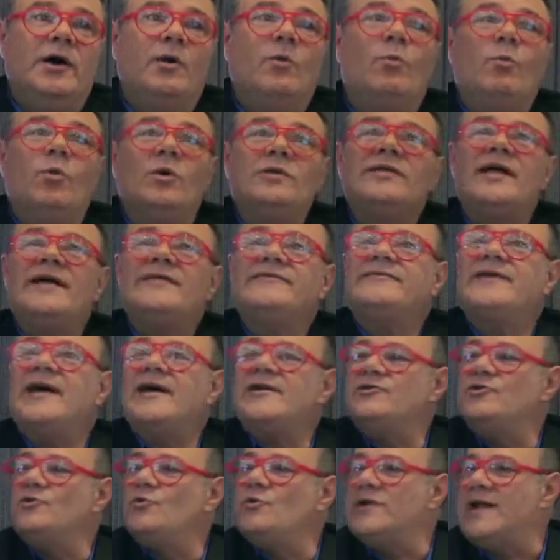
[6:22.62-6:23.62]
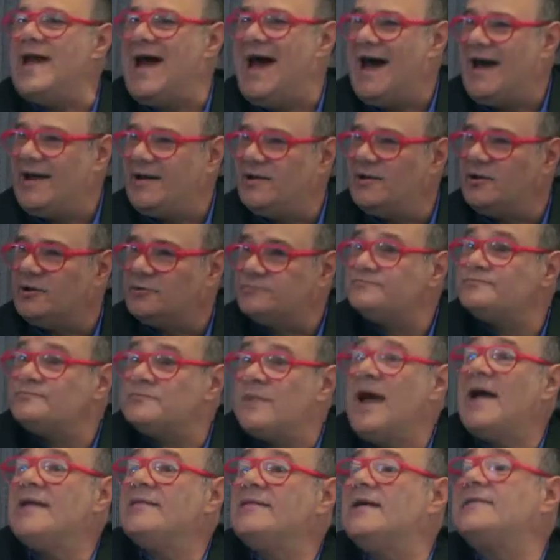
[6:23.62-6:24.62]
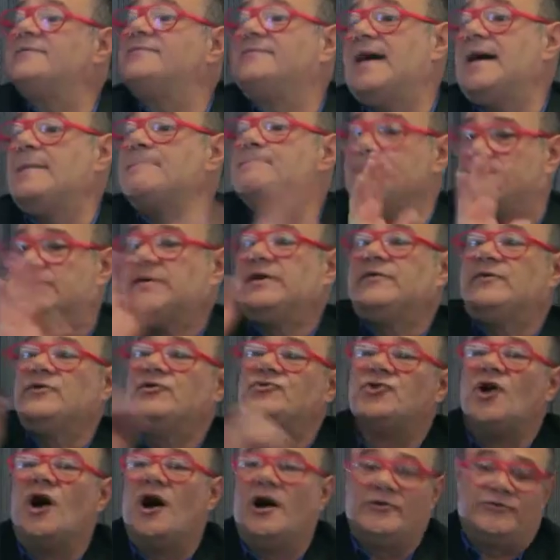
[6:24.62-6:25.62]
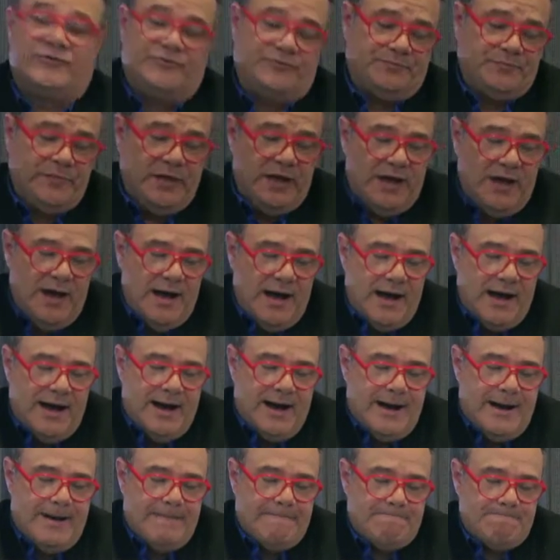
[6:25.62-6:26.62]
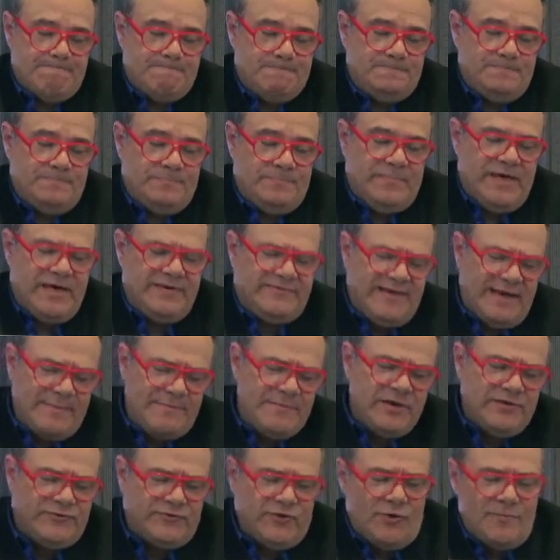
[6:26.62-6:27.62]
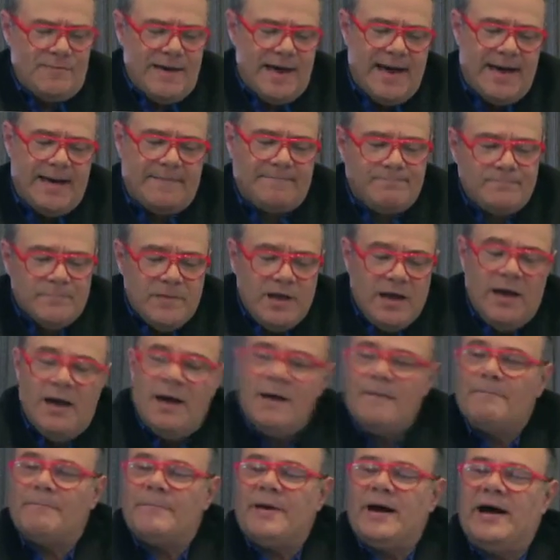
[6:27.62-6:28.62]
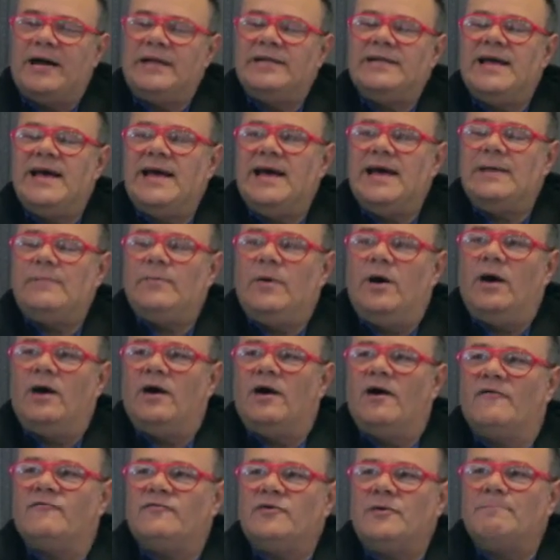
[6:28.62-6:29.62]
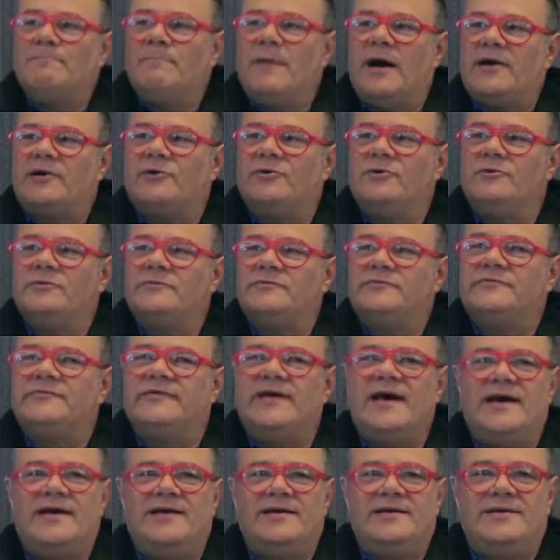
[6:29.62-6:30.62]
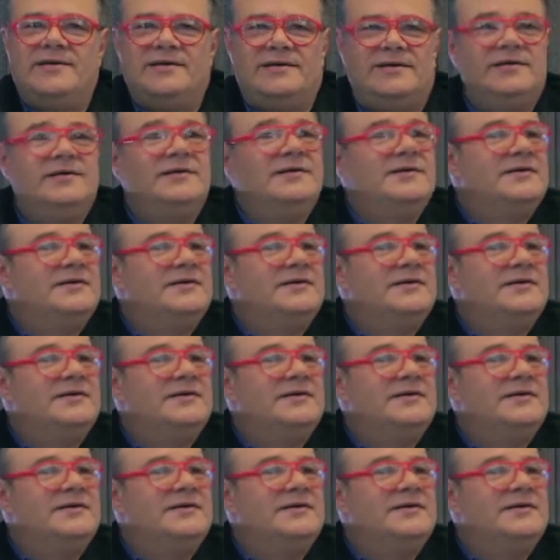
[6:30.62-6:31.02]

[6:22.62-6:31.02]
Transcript: well, let's get you an editor and let them be the judge. Um, they sent me to a man by the name of Michael Denneny.